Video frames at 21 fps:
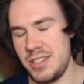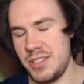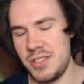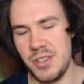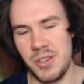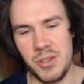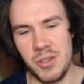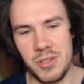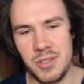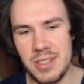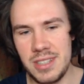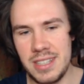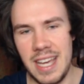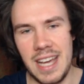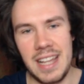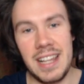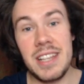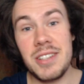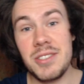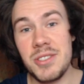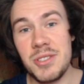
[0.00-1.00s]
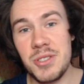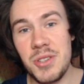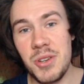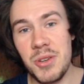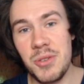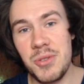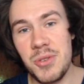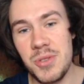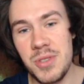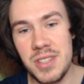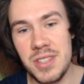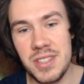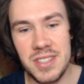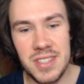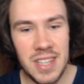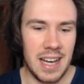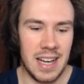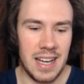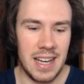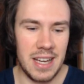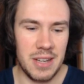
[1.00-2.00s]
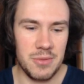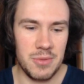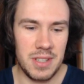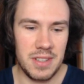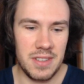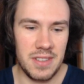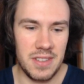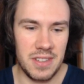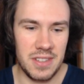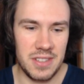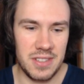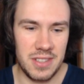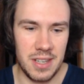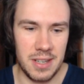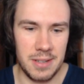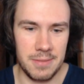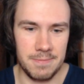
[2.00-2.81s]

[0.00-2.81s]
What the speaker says: So yeah, let's just go through this and read this